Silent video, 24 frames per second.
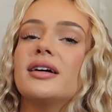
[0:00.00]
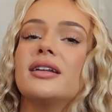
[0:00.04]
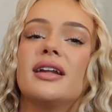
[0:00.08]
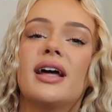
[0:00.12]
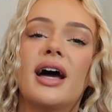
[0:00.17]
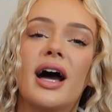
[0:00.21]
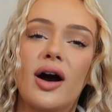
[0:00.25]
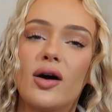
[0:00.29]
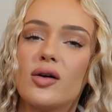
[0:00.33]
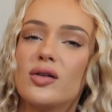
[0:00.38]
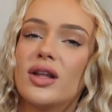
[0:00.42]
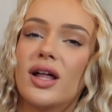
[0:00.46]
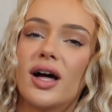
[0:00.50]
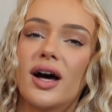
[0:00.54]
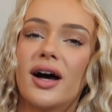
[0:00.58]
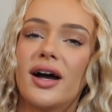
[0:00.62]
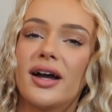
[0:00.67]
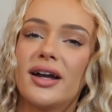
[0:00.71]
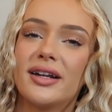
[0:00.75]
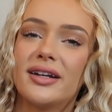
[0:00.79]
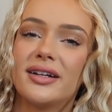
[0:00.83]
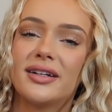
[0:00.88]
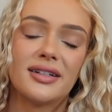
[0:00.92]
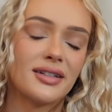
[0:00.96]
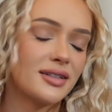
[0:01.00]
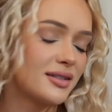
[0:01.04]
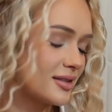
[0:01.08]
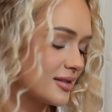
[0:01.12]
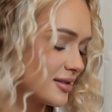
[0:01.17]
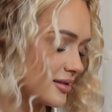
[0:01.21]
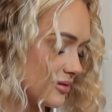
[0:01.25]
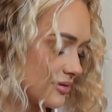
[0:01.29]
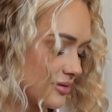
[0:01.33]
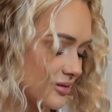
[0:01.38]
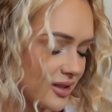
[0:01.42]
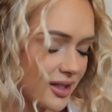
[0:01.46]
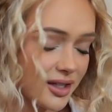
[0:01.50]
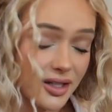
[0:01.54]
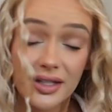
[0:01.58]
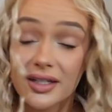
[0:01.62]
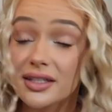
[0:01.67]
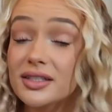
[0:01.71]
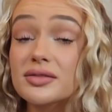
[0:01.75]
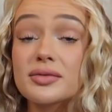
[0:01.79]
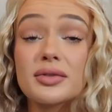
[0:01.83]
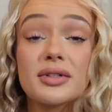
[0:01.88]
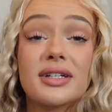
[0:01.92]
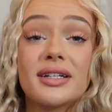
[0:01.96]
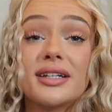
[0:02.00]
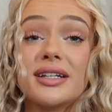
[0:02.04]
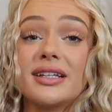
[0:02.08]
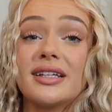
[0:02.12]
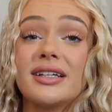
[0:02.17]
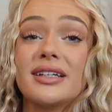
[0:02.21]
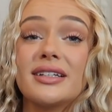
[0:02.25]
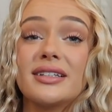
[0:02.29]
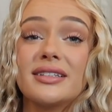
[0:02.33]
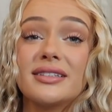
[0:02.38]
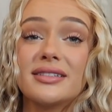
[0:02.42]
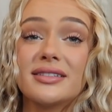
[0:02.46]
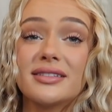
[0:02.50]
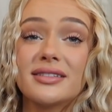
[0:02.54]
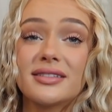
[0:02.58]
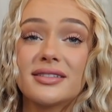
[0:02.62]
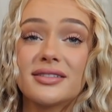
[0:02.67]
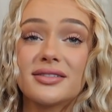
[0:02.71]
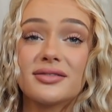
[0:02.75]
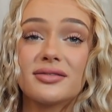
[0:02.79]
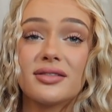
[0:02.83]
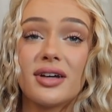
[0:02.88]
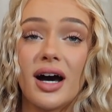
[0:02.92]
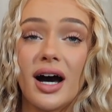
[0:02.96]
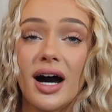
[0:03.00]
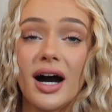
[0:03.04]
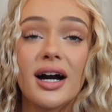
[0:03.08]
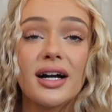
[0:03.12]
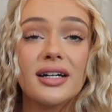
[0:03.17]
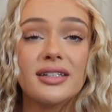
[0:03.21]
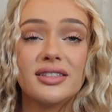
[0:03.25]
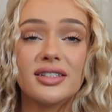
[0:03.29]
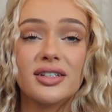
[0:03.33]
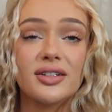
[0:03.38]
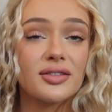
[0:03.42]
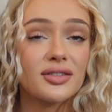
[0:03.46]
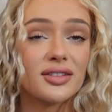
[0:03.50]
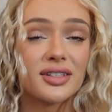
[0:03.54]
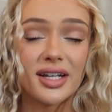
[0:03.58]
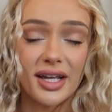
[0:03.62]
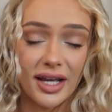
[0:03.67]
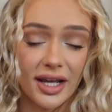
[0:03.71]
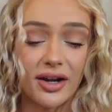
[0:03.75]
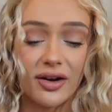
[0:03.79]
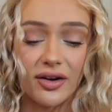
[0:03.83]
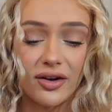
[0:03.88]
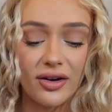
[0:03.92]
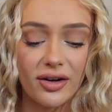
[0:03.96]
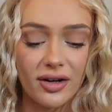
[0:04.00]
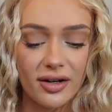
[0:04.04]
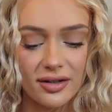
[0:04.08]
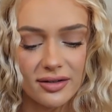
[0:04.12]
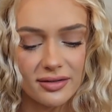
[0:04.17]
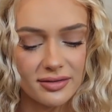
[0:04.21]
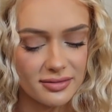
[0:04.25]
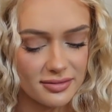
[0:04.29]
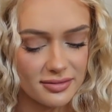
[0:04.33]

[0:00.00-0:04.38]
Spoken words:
outline. It is what it is. I don't care.